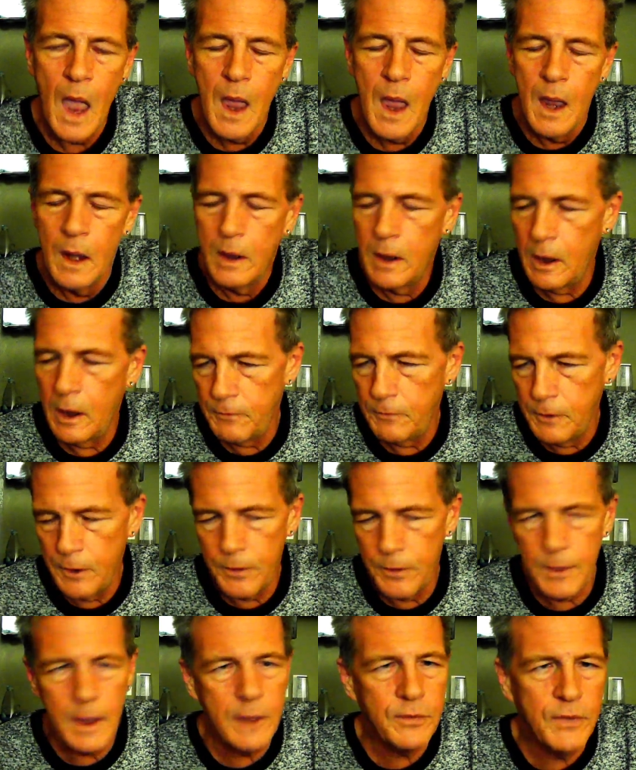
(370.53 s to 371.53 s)
Now, if you
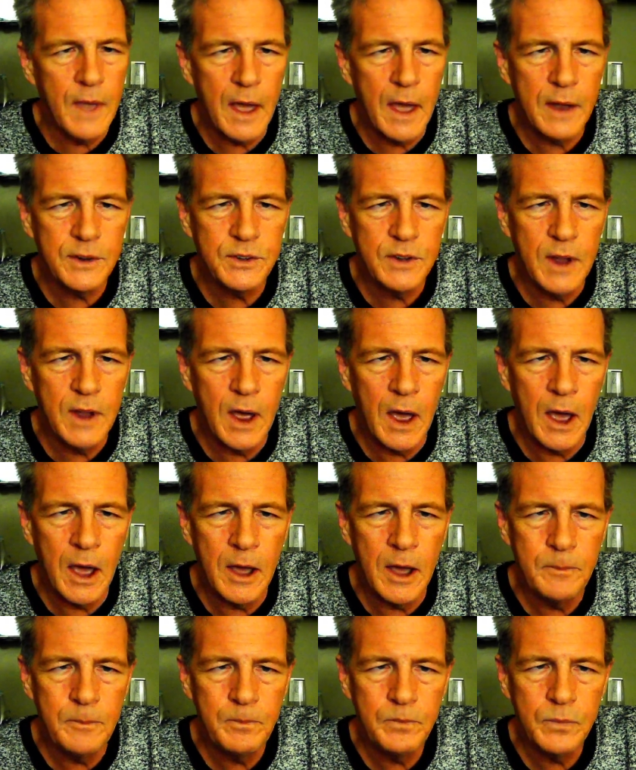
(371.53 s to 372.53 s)
think that
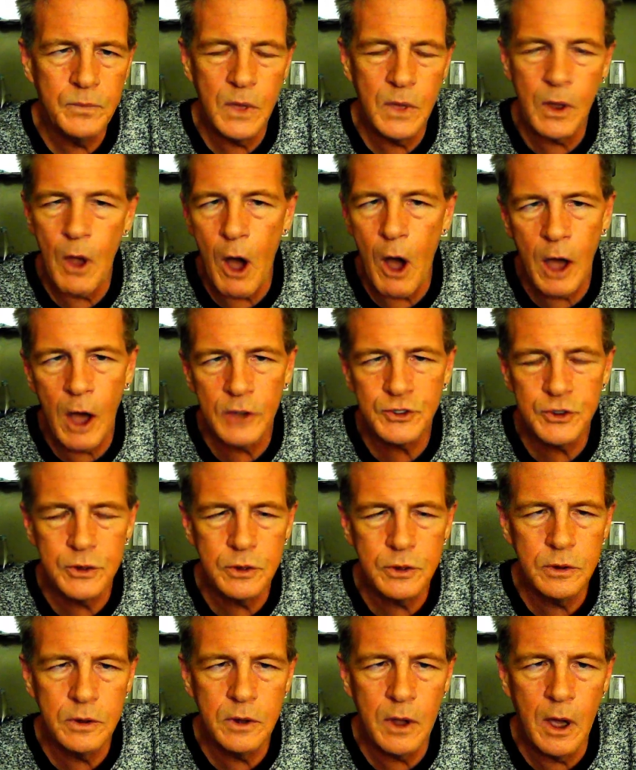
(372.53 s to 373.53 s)
the cost
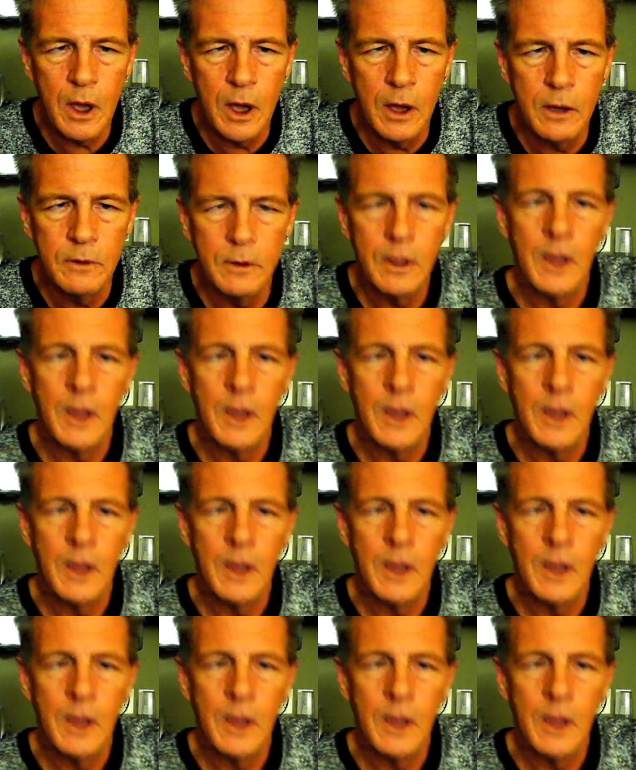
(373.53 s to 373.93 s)
of...